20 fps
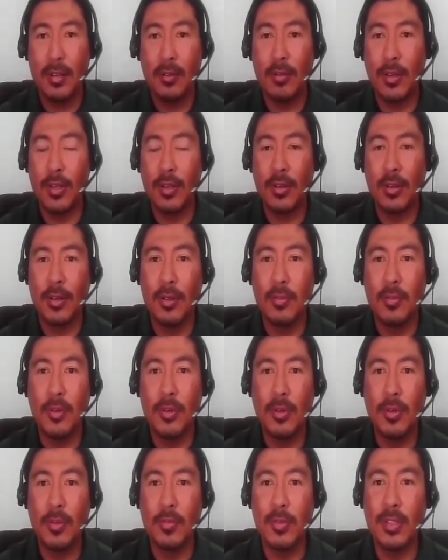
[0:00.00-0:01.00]
when you come
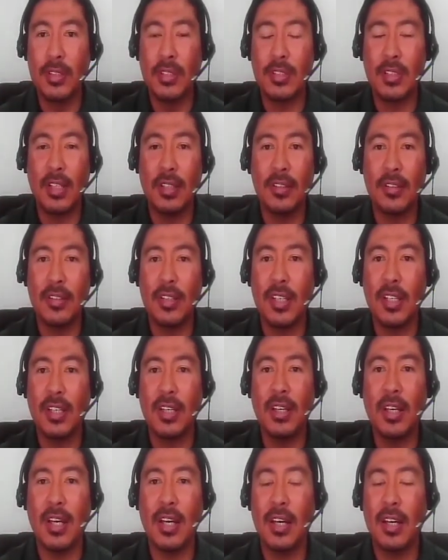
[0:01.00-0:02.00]
home on
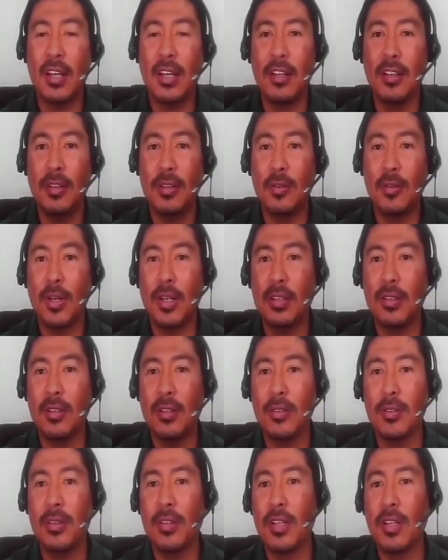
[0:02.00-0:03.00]
Saturday and you want to
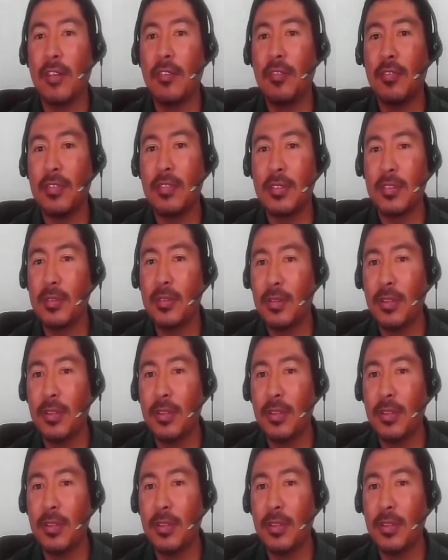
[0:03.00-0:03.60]
do your knife,